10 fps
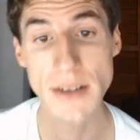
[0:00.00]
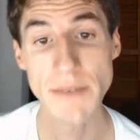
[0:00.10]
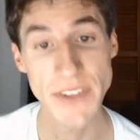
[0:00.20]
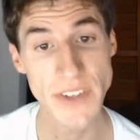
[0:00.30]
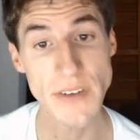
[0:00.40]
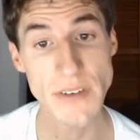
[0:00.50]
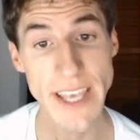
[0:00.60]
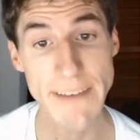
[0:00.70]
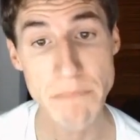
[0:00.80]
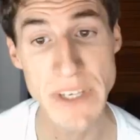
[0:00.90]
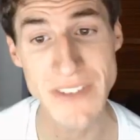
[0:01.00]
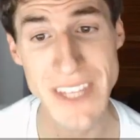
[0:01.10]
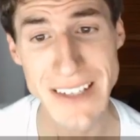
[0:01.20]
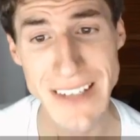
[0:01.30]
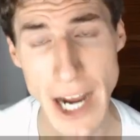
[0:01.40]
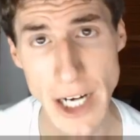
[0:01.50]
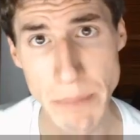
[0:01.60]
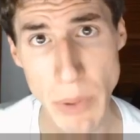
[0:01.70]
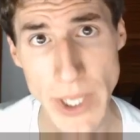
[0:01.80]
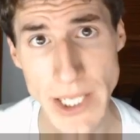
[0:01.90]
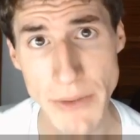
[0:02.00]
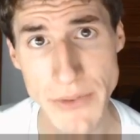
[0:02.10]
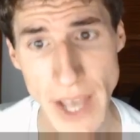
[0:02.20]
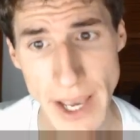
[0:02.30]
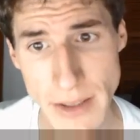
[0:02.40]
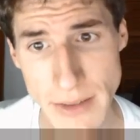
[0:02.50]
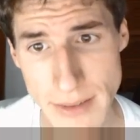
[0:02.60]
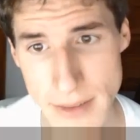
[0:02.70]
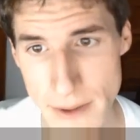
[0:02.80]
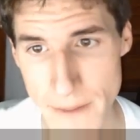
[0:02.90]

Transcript: physicists have missed the entire point of science.